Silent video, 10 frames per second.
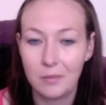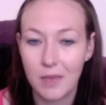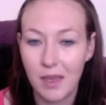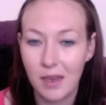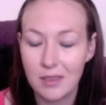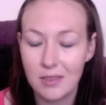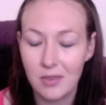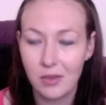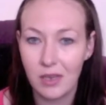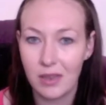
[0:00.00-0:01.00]
And I just
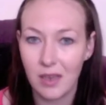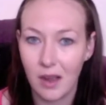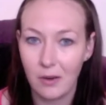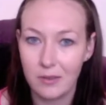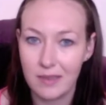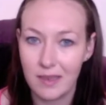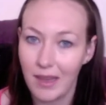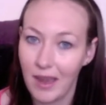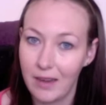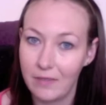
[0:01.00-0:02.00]
thought that I would
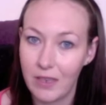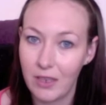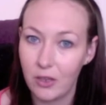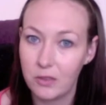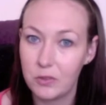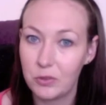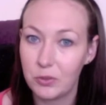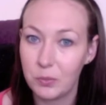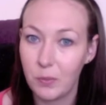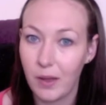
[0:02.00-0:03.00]
dedicate a video
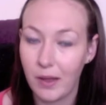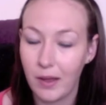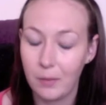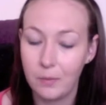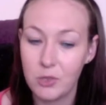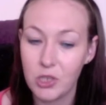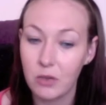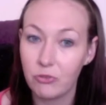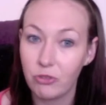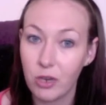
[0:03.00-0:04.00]
to
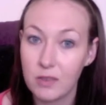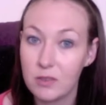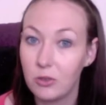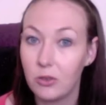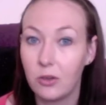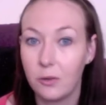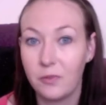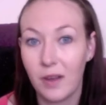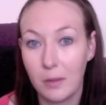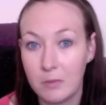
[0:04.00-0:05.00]
drugstore or
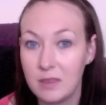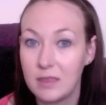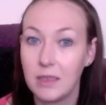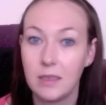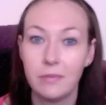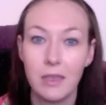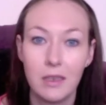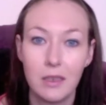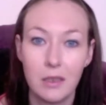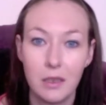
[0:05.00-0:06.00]
pharmacy
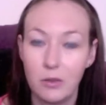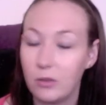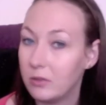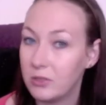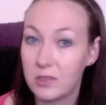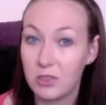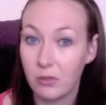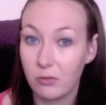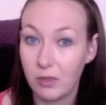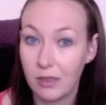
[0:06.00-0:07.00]
or just
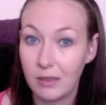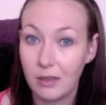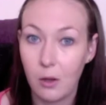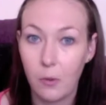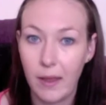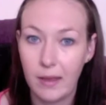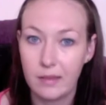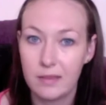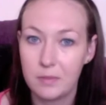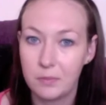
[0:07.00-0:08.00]
generally
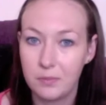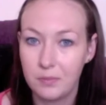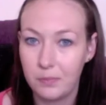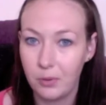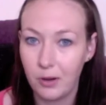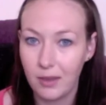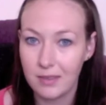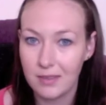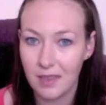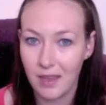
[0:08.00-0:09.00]
low-end
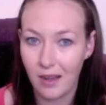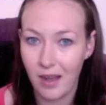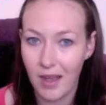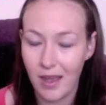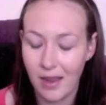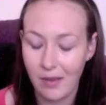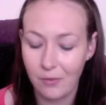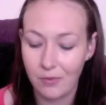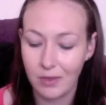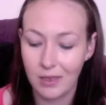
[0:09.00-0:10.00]
products that I
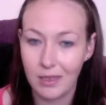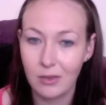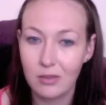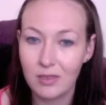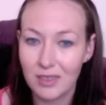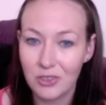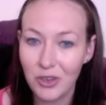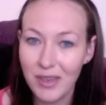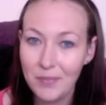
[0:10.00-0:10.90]
really enjoy.